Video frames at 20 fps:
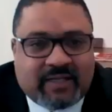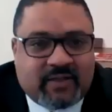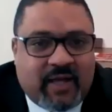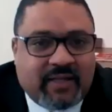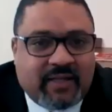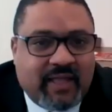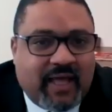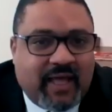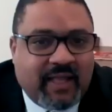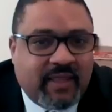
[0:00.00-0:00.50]
so
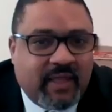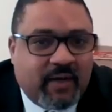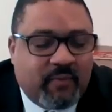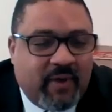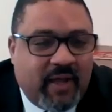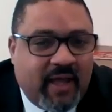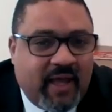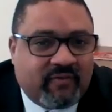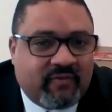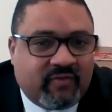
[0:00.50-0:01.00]
I think we
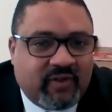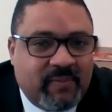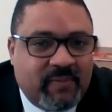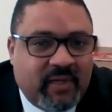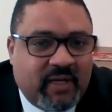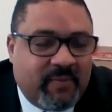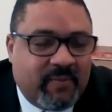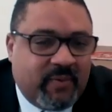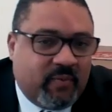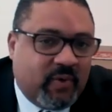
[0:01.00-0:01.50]
have
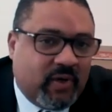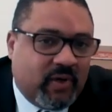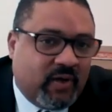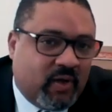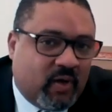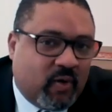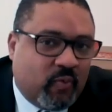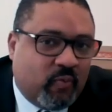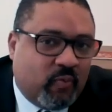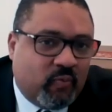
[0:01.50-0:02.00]
limited. I
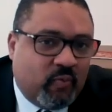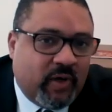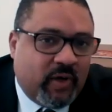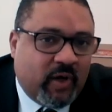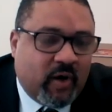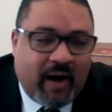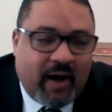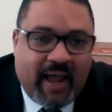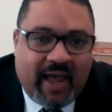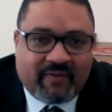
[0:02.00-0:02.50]
mean, we are
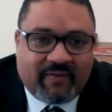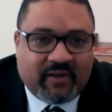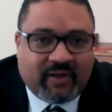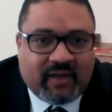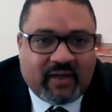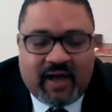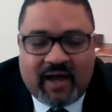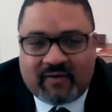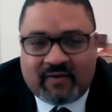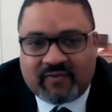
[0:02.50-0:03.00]
having
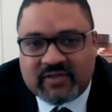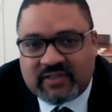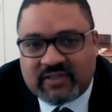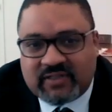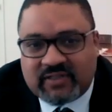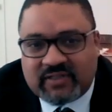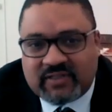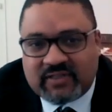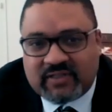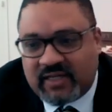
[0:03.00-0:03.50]

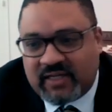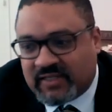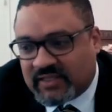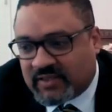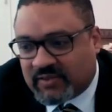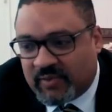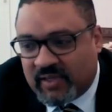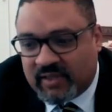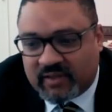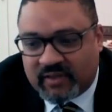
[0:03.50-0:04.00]
conversations
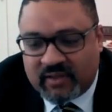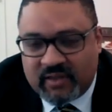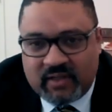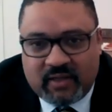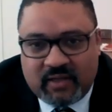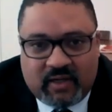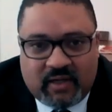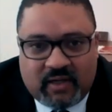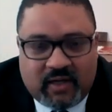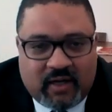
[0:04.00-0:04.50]
with,
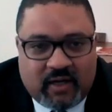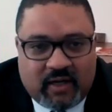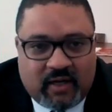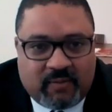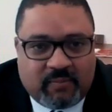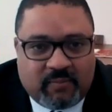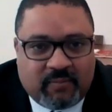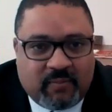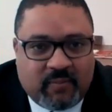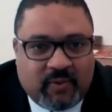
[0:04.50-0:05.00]

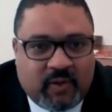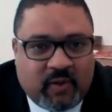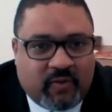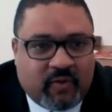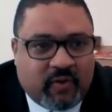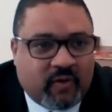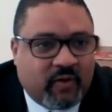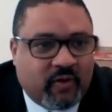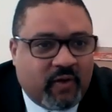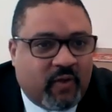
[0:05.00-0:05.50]

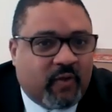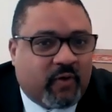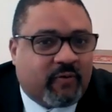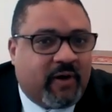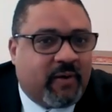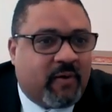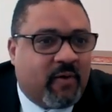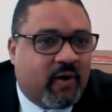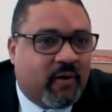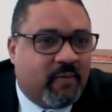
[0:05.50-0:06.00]
another
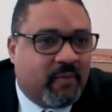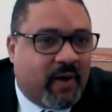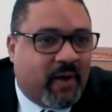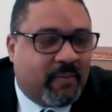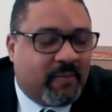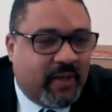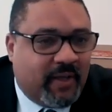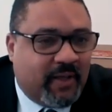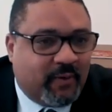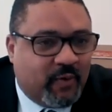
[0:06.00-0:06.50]
great part about
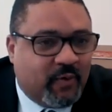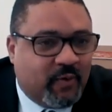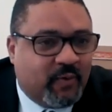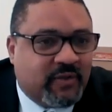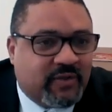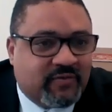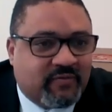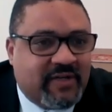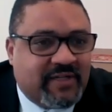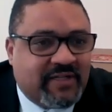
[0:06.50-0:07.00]
being new
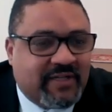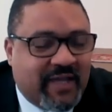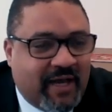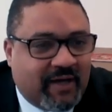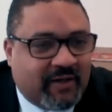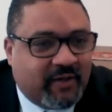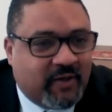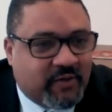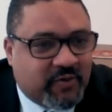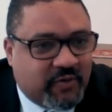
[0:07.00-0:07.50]
is reaching out
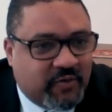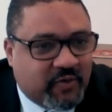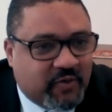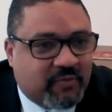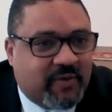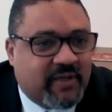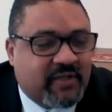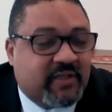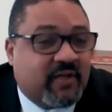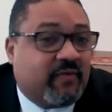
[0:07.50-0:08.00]
and introducing
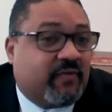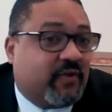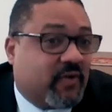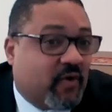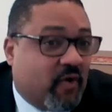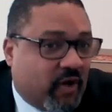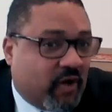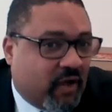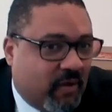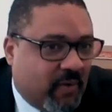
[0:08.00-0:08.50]
myself and
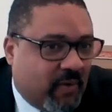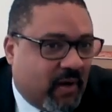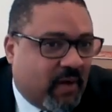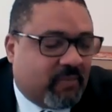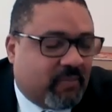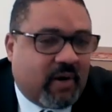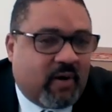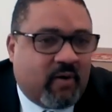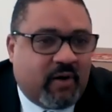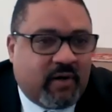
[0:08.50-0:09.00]
talking about
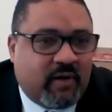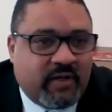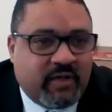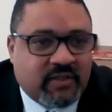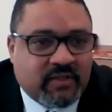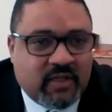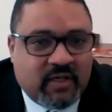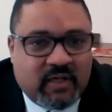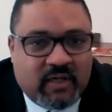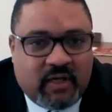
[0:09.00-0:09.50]
priorities,
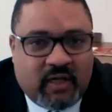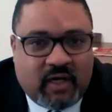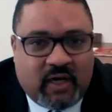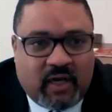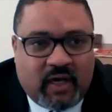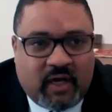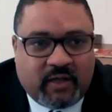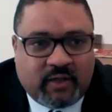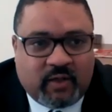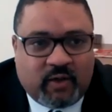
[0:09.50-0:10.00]

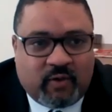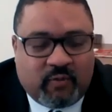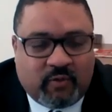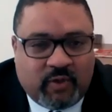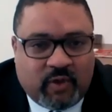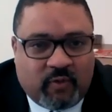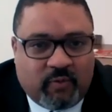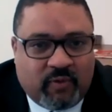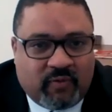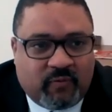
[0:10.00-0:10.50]

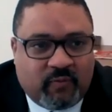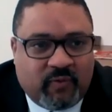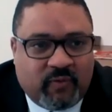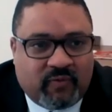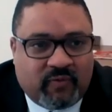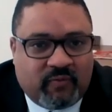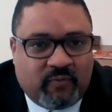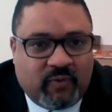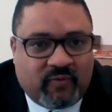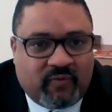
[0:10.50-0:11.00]

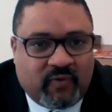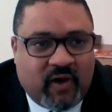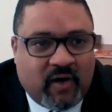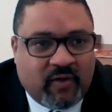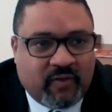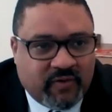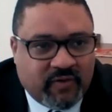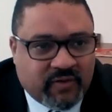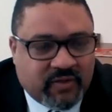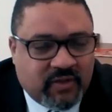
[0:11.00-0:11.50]
with
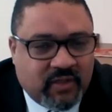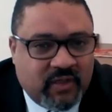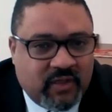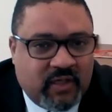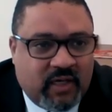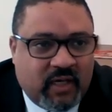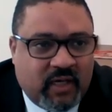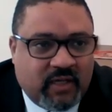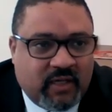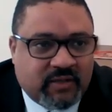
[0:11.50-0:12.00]
others.
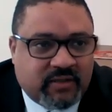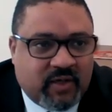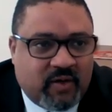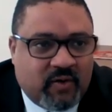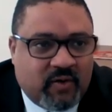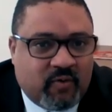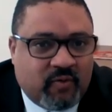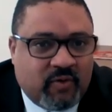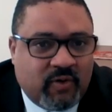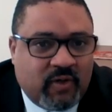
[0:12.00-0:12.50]
And
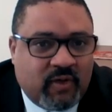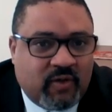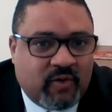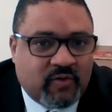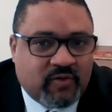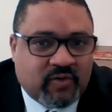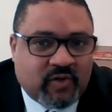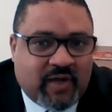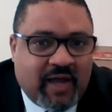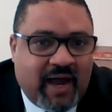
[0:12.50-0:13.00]
so those
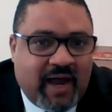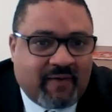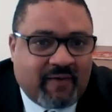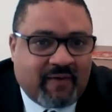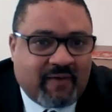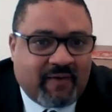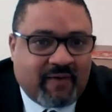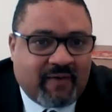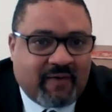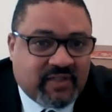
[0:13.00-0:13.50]
are
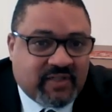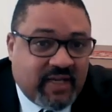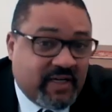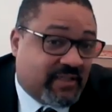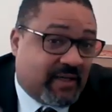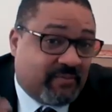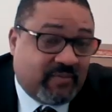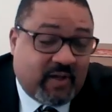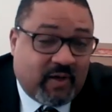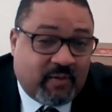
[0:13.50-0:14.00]
conversations
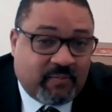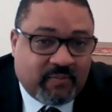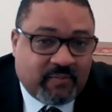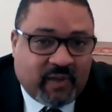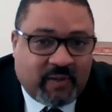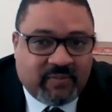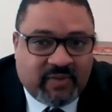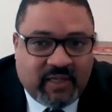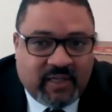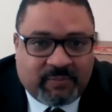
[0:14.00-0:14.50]

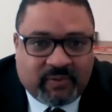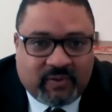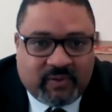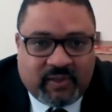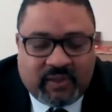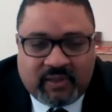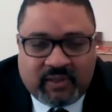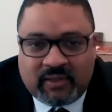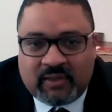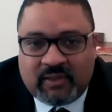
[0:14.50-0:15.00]
I'm
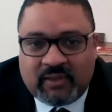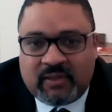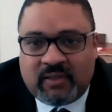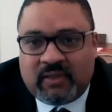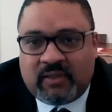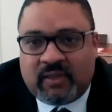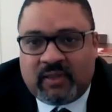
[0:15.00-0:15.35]
deeply